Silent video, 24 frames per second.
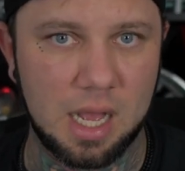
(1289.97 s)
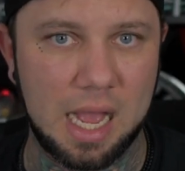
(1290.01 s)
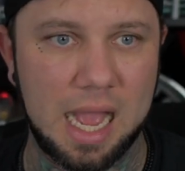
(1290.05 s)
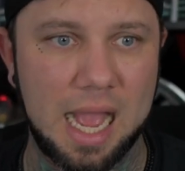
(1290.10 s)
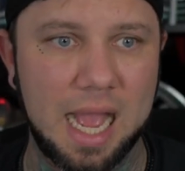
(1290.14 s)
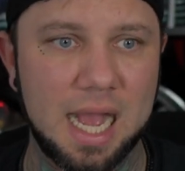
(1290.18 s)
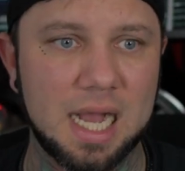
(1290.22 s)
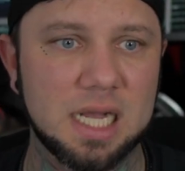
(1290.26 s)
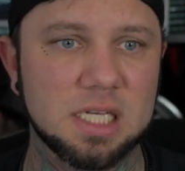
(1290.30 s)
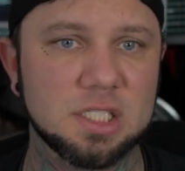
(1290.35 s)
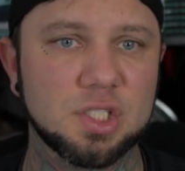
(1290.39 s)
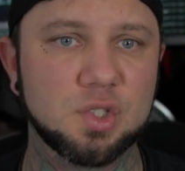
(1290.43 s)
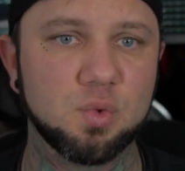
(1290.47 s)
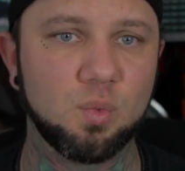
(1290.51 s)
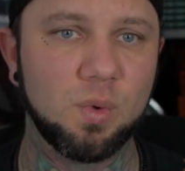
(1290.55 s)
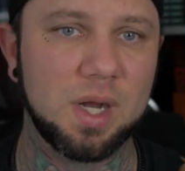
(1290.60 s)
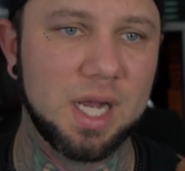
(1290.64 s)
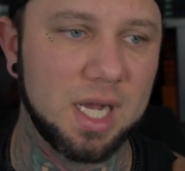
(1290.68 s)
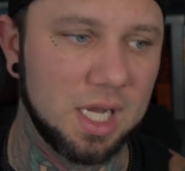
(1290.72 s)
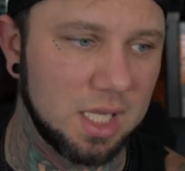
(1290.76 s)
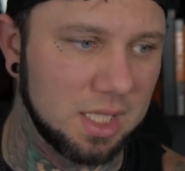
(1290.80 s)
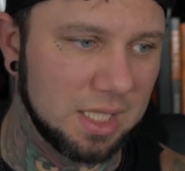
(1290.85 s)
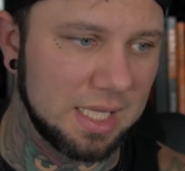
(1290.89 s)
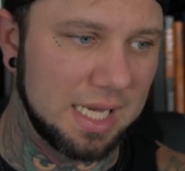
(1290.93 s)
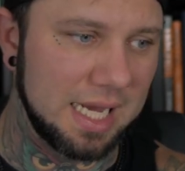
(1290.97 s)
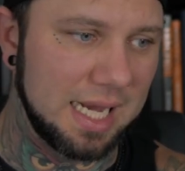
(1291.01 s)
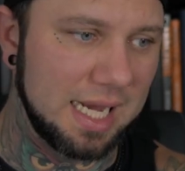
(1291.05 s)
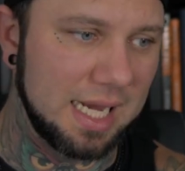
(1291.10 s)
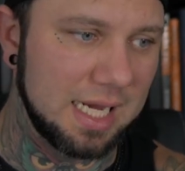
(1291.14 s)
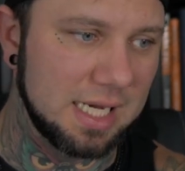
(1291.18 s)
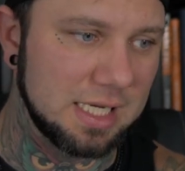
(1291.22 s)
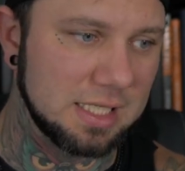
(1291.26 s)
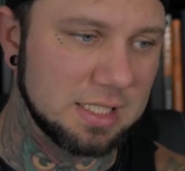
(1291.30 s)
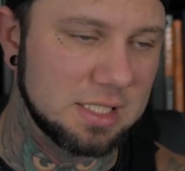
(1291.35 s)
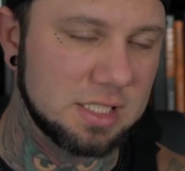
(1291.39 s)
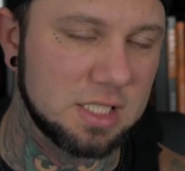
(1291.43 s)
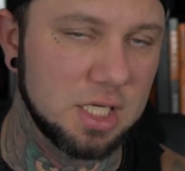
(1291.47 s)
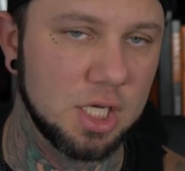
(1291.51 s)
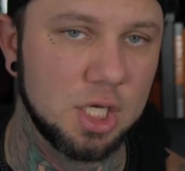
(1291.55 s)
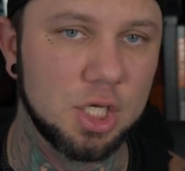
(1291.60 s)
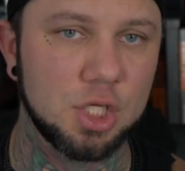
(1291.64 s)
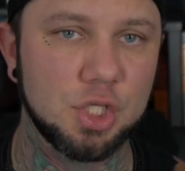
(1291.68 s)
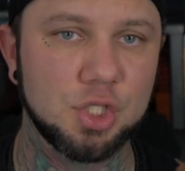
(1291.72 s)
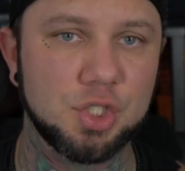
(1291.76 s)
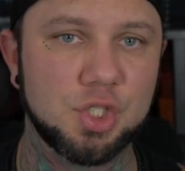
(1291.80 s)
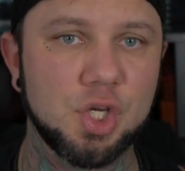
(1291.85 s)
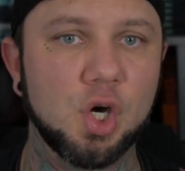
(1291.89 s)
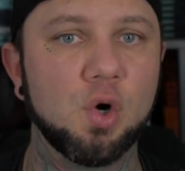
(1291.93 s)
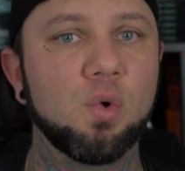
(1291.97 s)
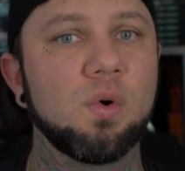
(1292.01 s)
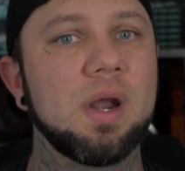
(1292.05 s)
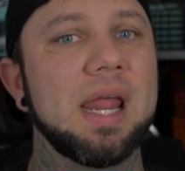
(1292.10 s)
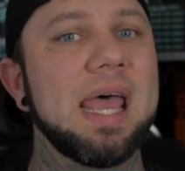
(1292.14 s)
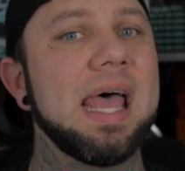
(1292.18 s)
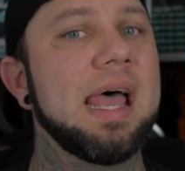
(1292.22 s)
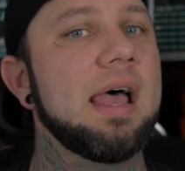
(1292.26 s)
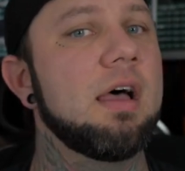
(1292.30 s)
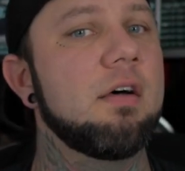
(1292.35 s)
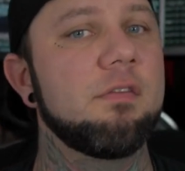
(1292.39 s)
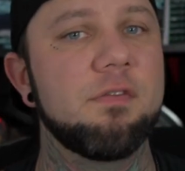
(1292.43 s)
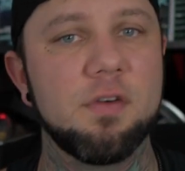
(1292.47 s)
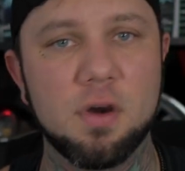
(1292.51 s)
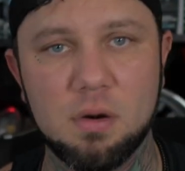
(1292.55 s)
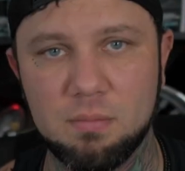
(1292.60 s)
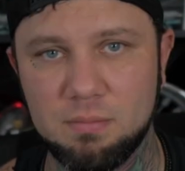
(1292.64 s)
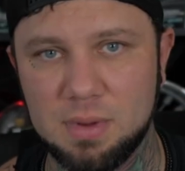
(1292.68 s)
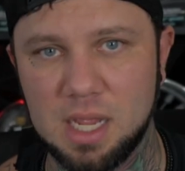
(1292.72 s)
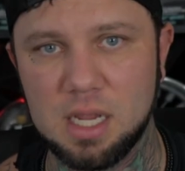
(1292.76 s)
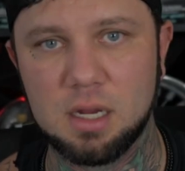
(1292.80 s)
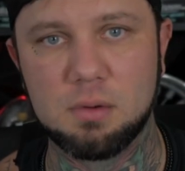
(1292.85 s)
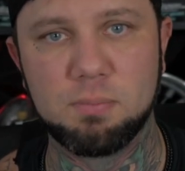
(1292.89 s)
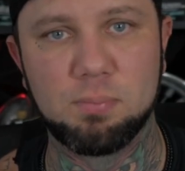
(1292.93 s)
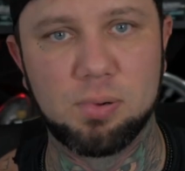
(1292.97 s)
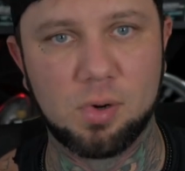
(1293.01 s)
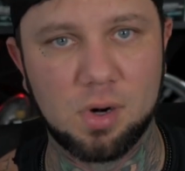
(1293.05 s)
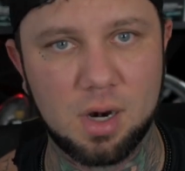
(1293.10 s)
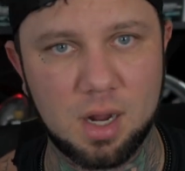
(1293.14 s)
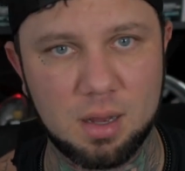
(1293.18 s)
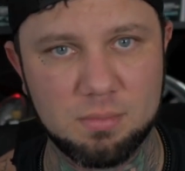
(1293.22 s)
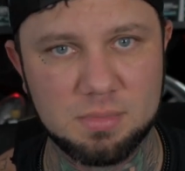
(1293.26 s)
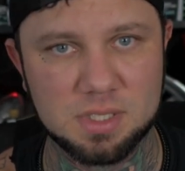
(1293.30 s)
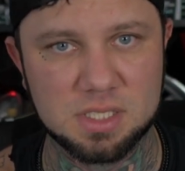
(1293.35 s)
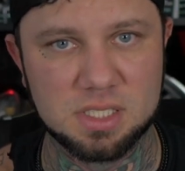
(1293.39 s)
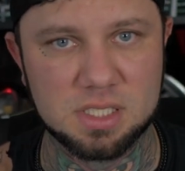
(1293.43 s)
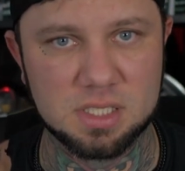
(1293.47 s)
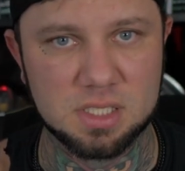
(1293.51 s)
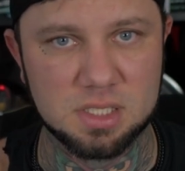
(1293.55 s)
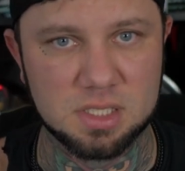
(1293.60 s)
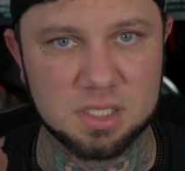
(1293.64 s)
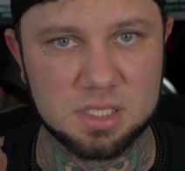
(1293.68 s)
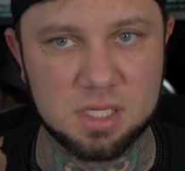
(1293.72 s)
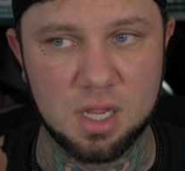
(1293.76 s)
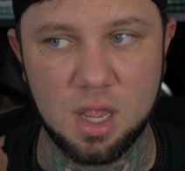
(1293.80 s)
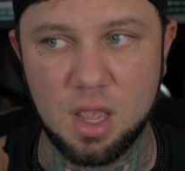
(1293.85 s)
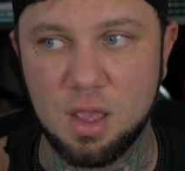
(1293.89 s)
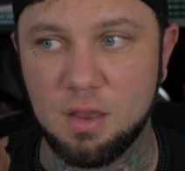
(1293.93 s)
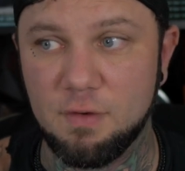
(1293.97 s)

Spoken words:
as well as don't ever make promises